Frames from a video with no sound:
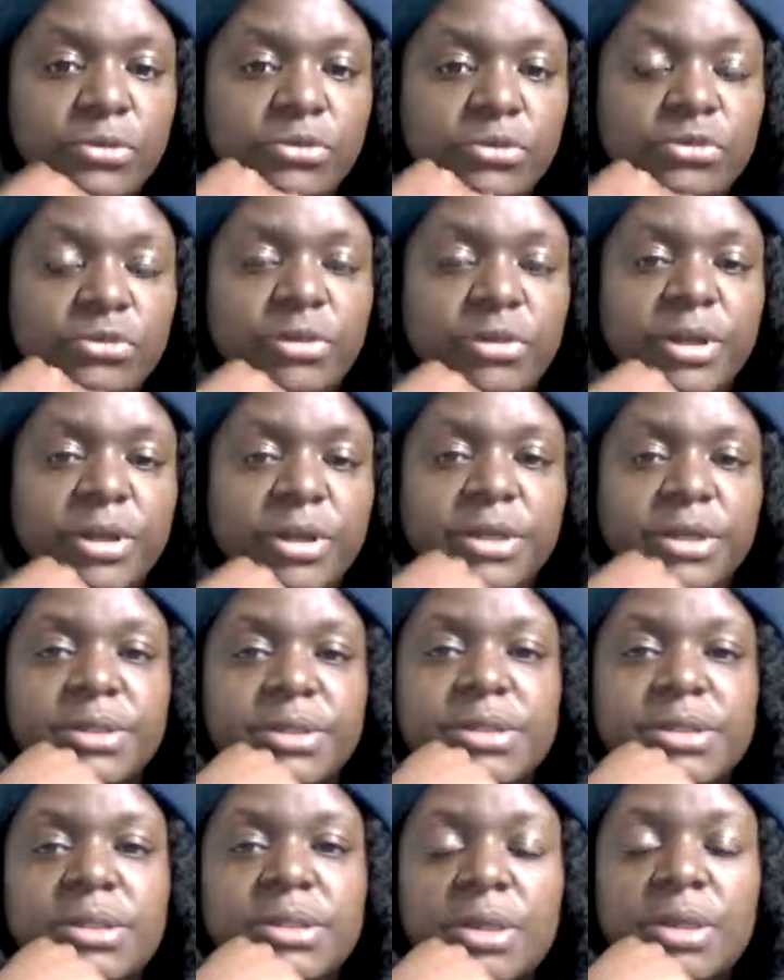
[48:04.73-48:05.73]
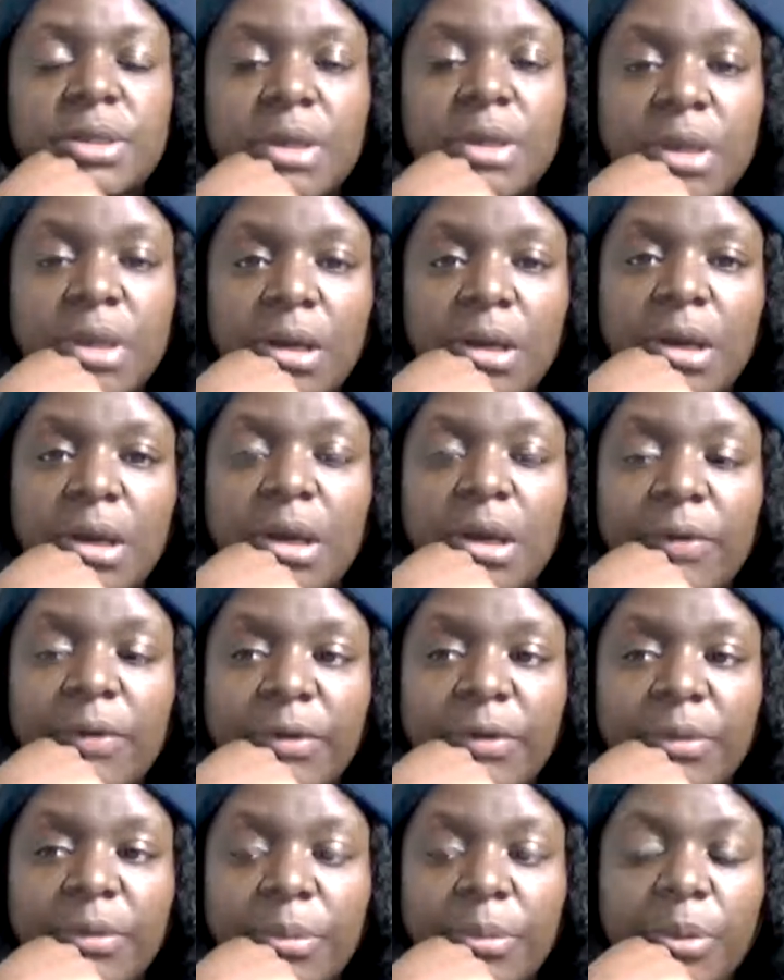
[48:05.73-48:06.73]
trillions
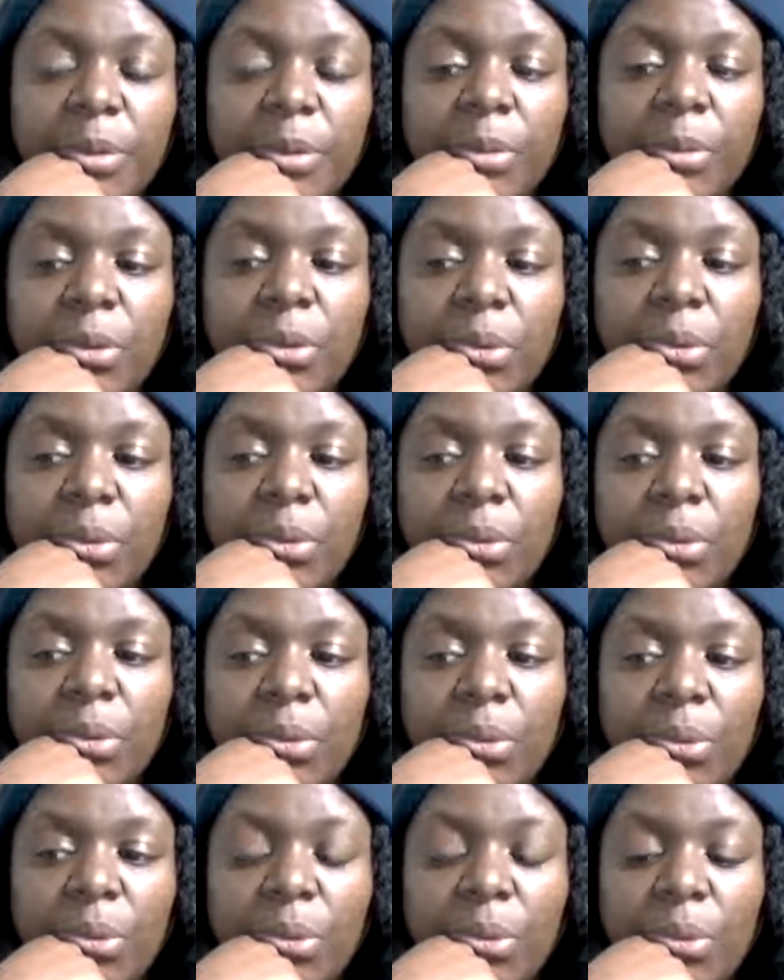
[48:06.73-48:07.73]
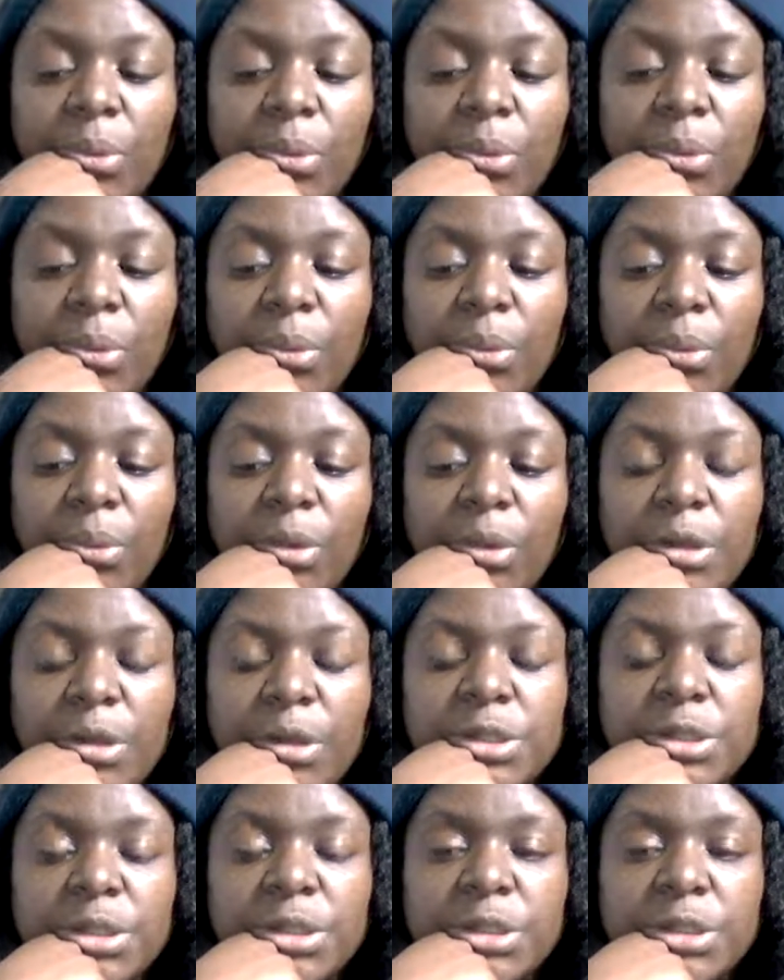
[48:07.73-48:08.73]
of other people.
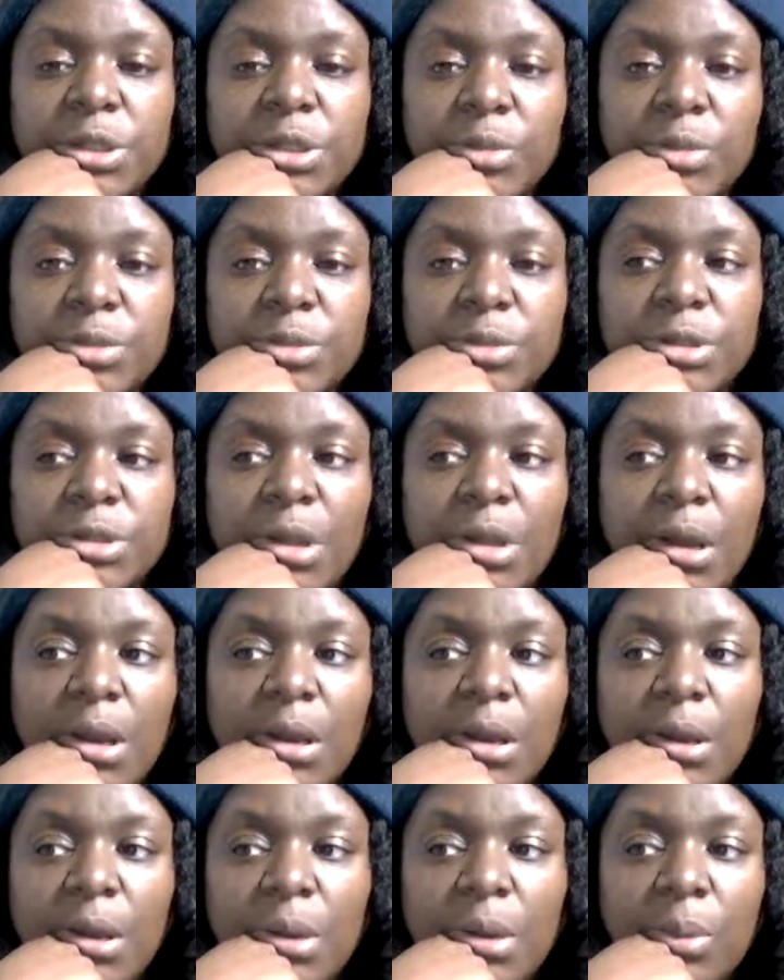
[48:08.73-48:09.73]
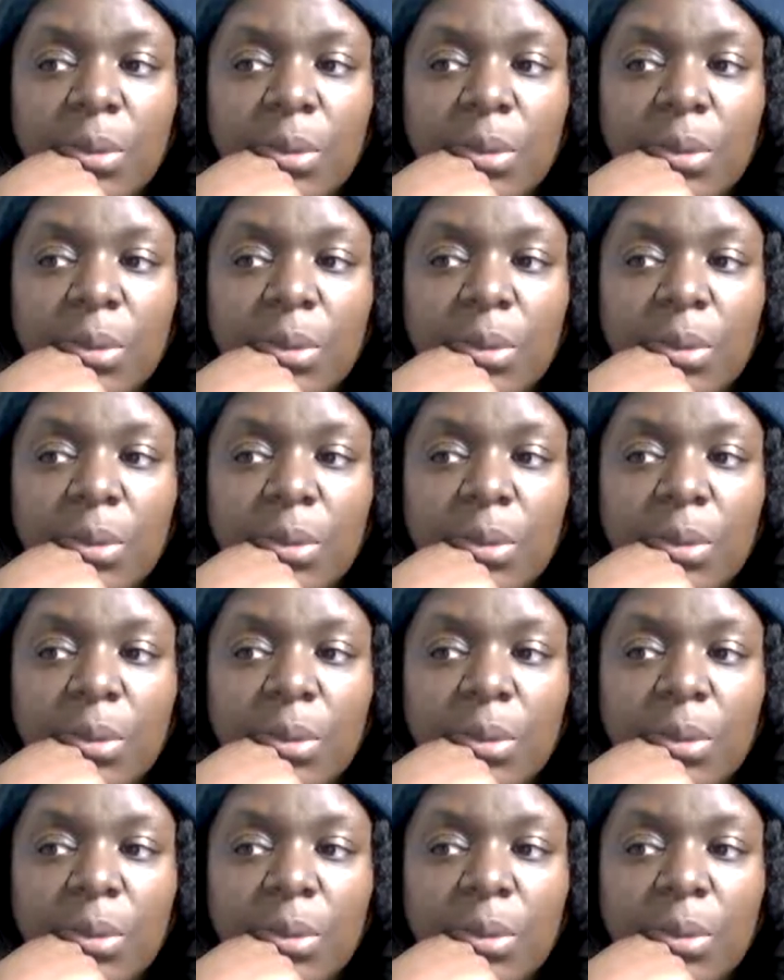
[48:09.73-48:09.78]
Because this year was not